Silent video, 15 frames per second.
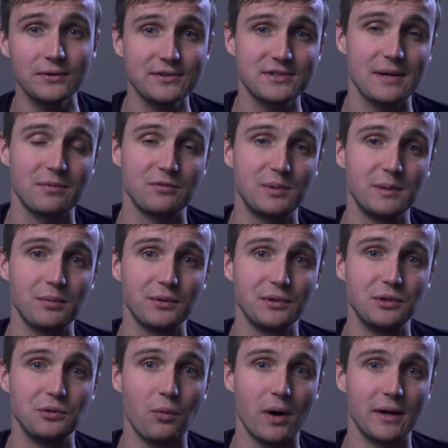the type of people
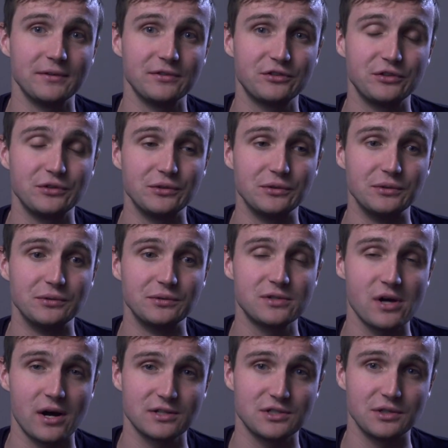you want to
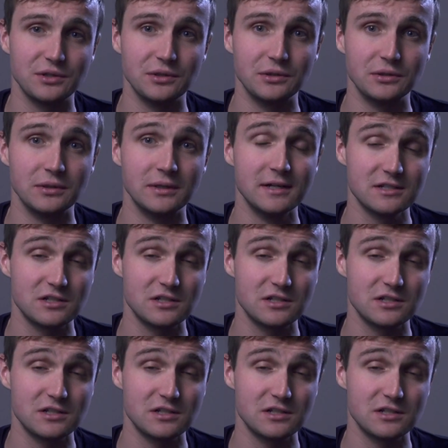talk to